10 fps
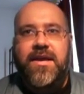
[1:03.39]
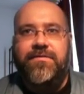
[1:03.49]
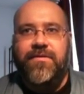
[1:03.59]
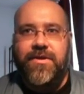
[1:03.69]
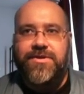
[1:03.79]

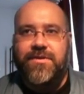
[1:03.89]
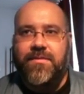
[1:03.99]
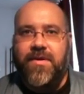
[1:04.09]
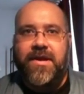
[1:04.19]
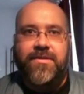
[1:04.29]
And for those
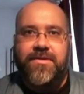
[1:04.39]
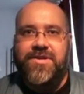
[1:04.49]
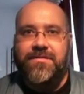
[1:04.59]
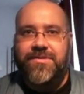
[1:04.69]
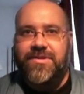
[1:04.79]
who are pregnant, their
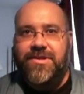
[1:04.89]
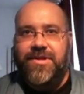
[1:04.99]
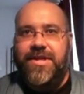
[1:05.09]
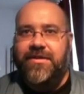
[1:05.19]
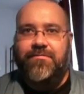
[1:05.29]
term is
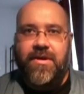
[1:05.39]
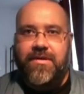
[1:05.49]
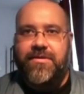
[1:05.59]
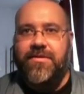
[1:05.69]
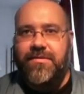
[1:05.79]
until they give
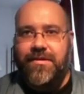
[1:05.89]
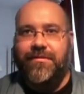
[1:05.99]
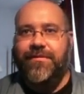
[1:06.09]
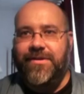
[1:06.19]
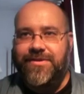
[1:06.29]
birth, and
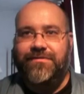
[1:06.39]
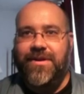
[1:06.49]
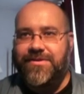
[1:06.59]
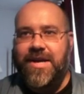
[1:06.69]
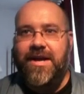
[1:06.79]
whoever feels,
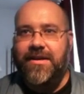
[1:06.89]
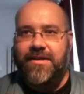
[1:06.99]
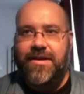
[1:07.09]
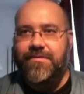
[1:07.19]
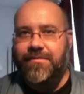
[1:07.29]
fears
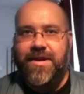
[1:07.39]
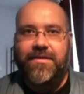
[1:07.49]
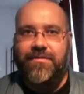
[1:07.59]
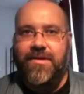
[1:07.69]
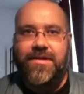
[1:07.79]
Allah, he will
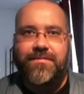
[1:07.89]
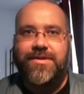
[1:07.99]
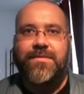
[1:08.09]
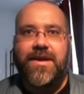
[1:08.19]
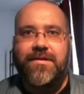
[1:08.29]
make for him
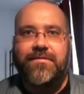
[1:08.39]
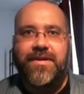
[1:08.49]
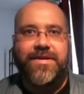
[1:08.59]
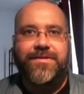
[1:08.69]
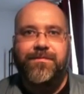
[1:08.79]
his matter
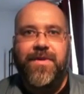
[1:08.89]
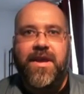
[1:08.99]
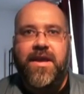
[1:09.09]
of ease.